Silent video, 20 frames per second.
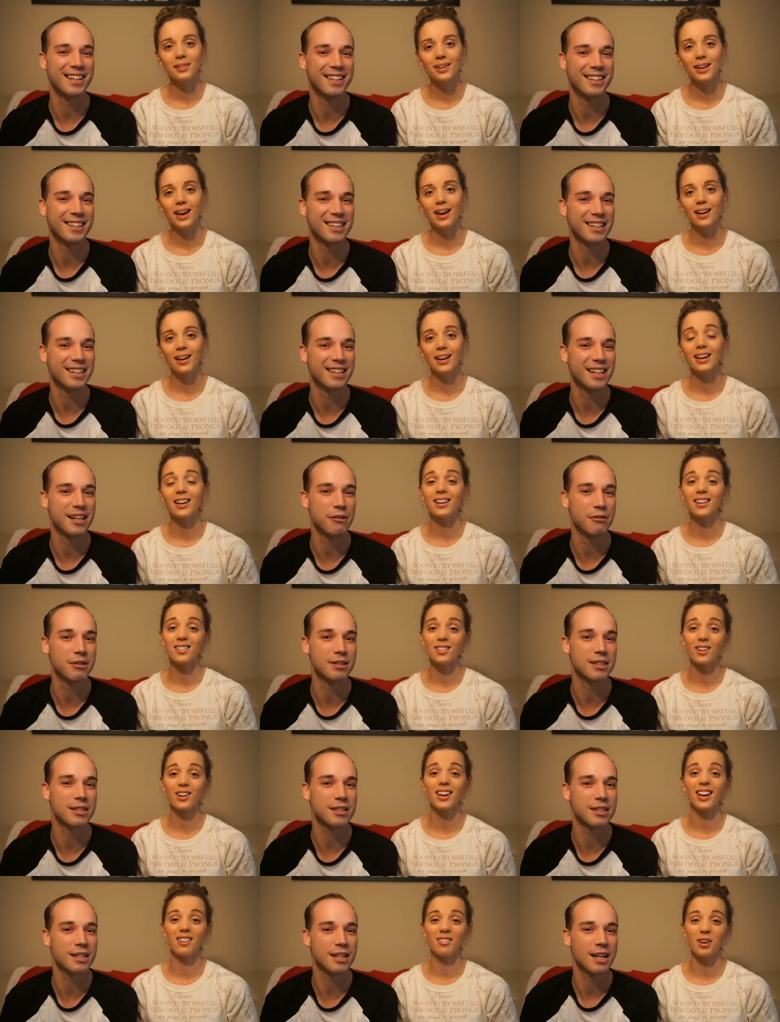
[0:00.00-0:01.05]
Speaker 1: Yeah, in
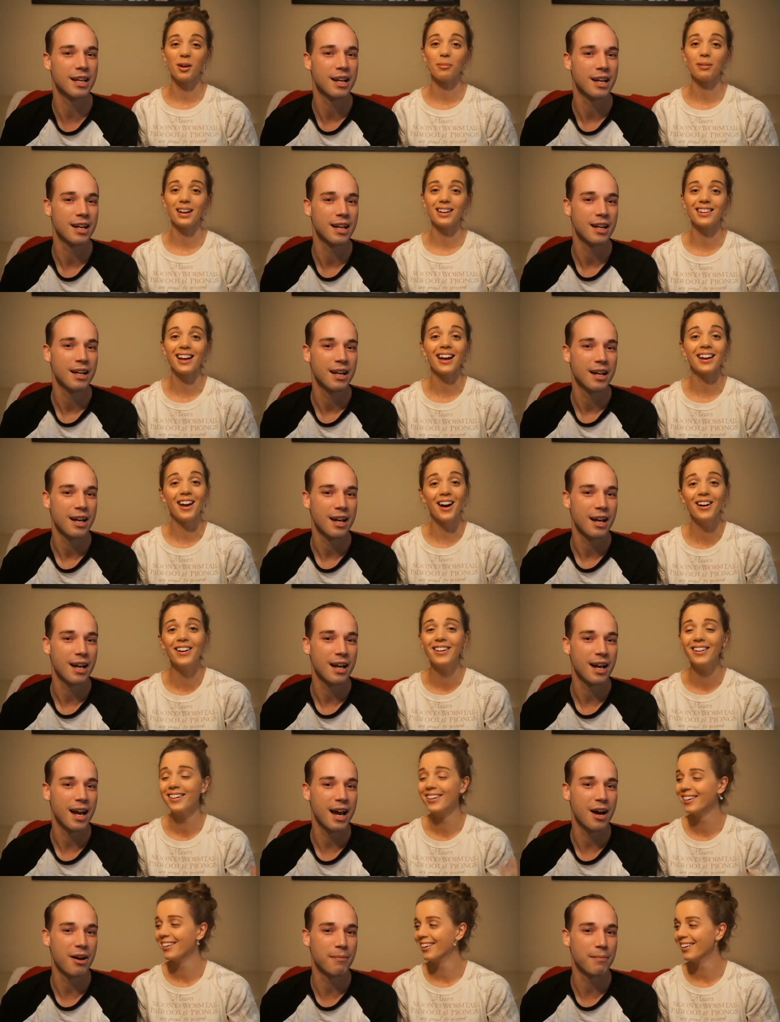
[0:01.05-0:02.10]
Kentucky of all places, I
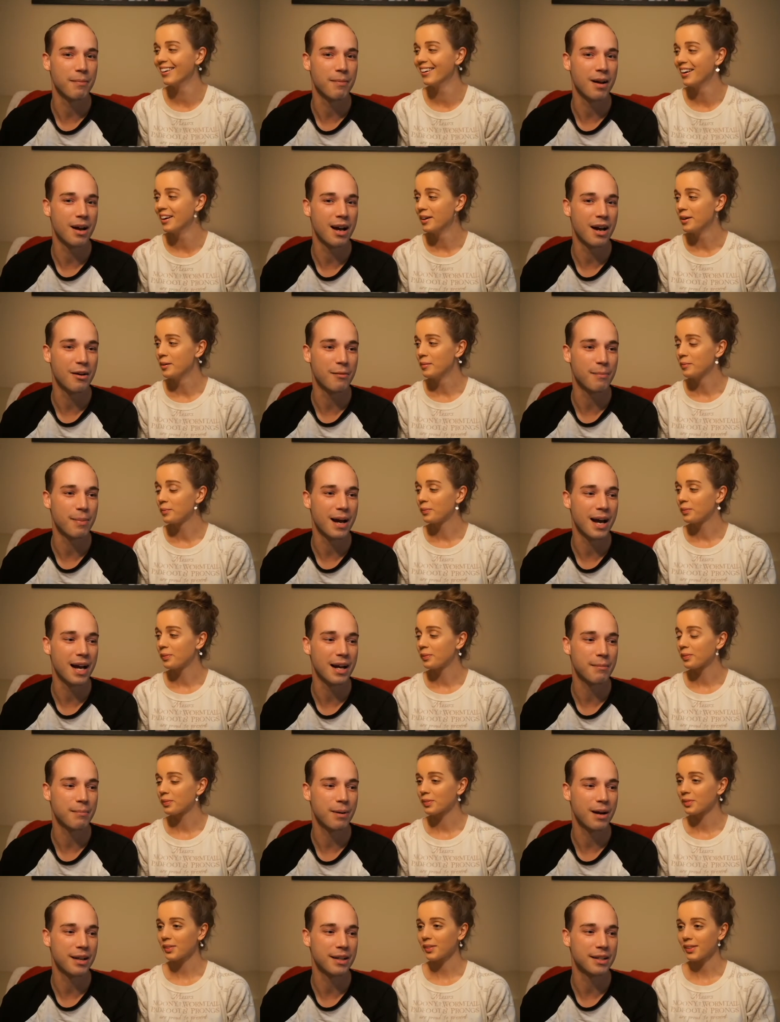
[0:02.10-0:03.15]
Speaker 2: know. Out back
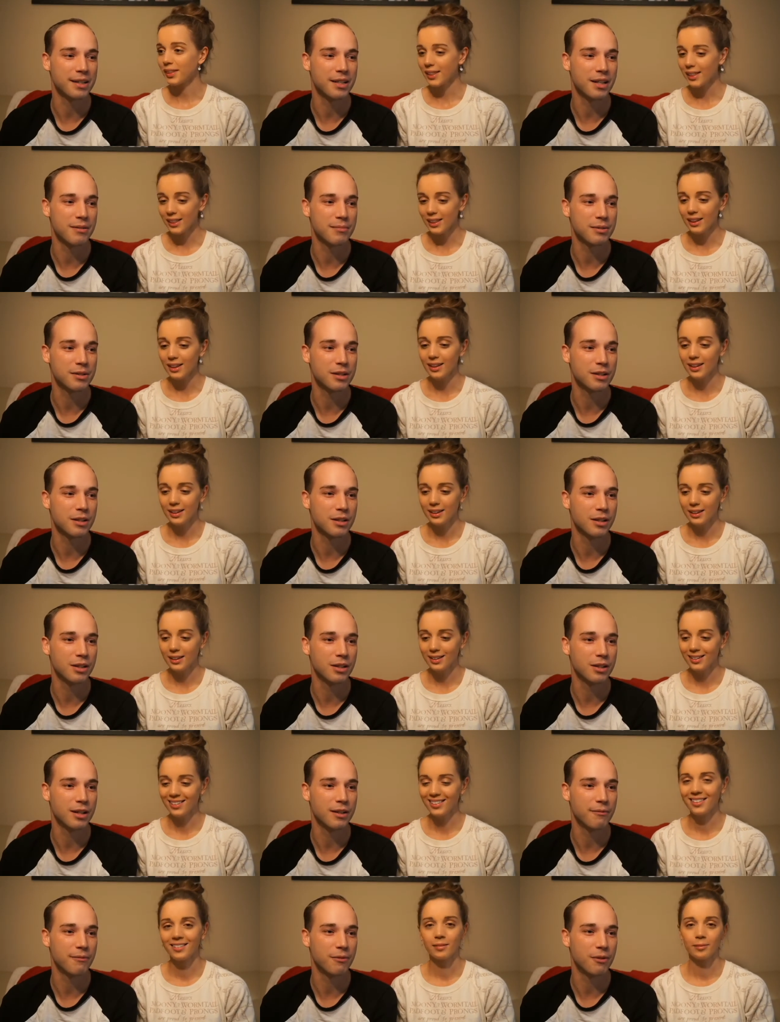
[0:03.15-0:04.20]
by the dumpster
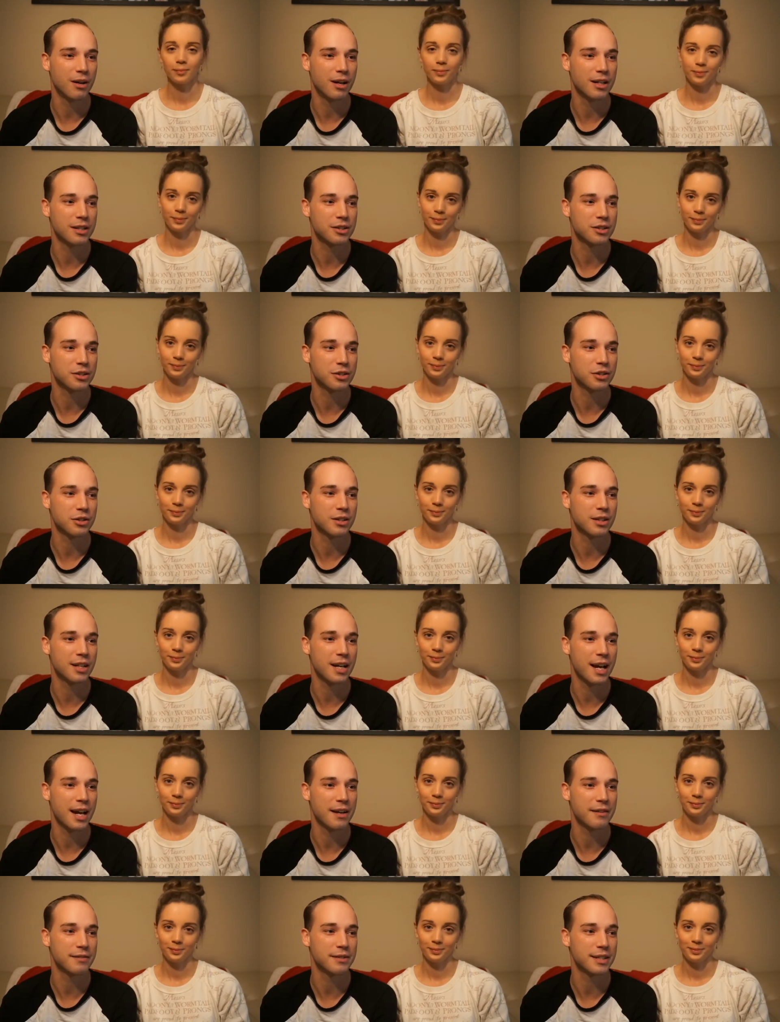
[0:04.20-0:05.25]
looking for extra
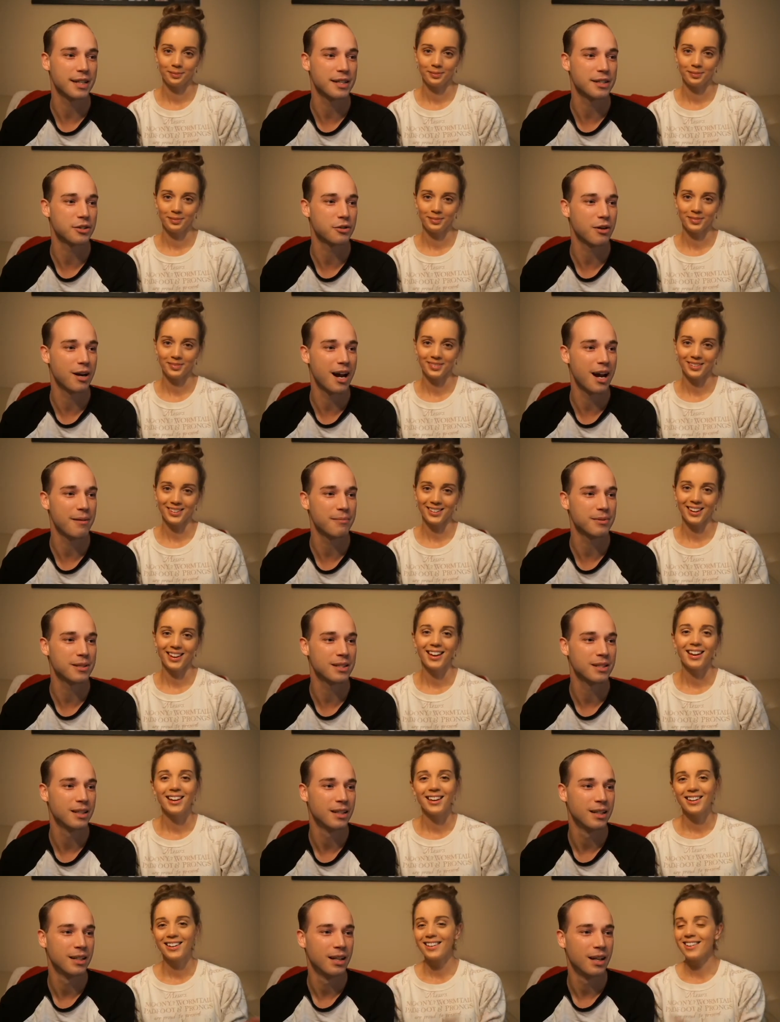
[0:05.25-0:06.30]
KFC scraps.
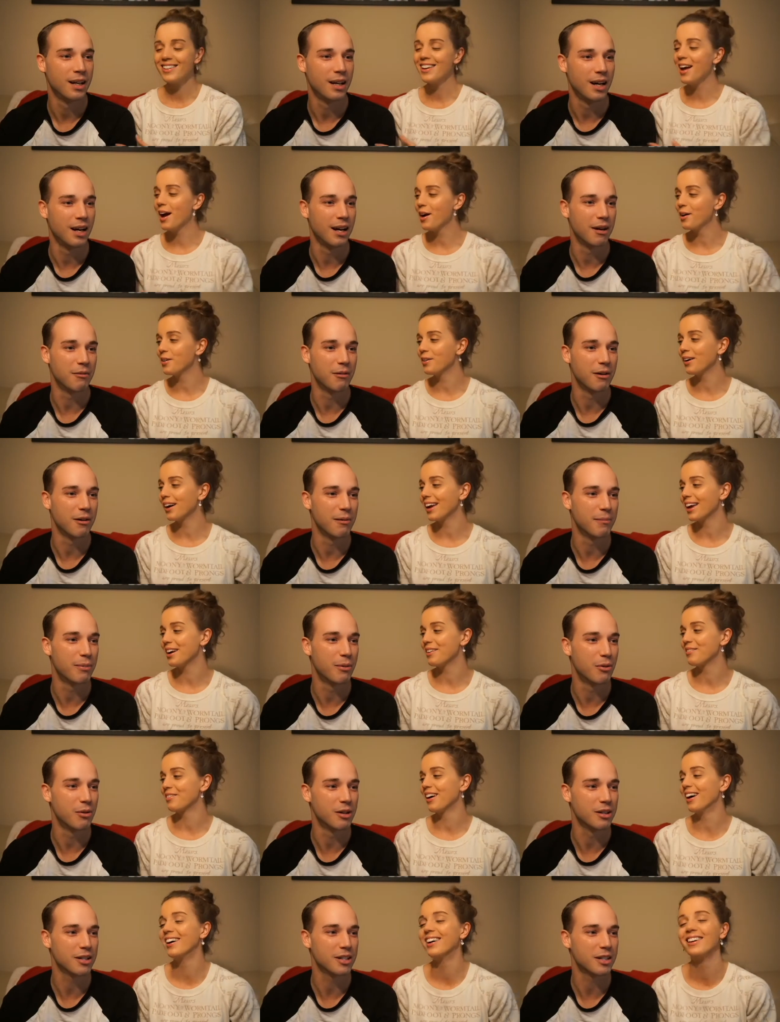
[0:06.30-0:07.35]
Speaker 1: No,
Speaker 2: it
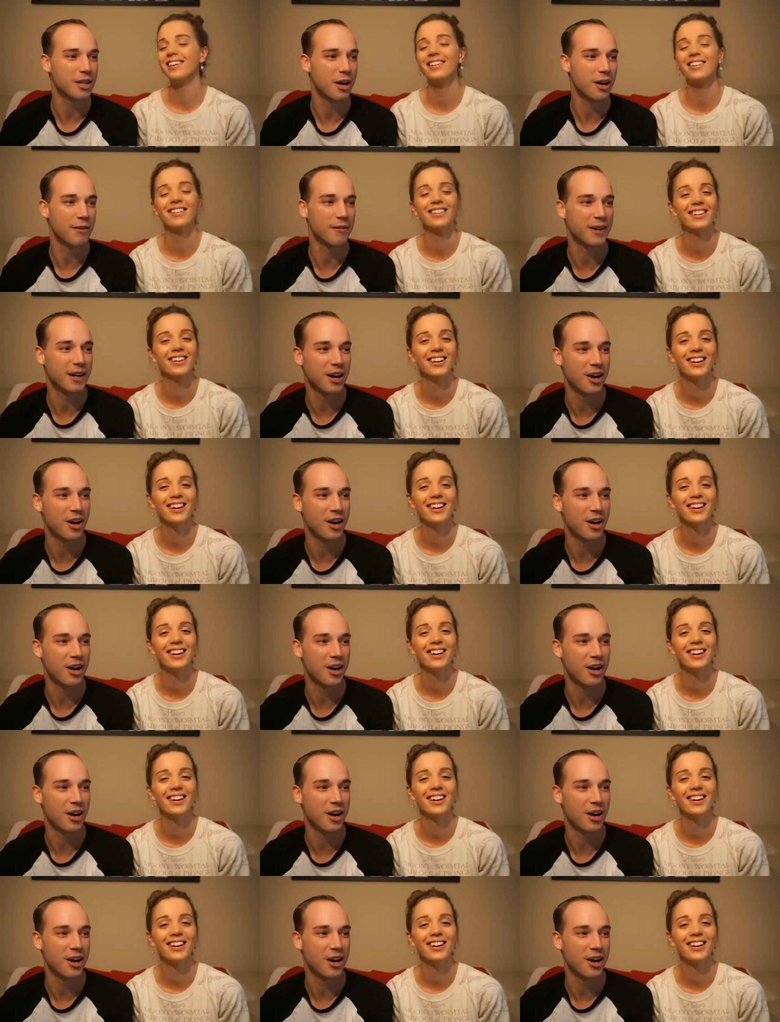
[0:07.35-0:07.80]
was... starving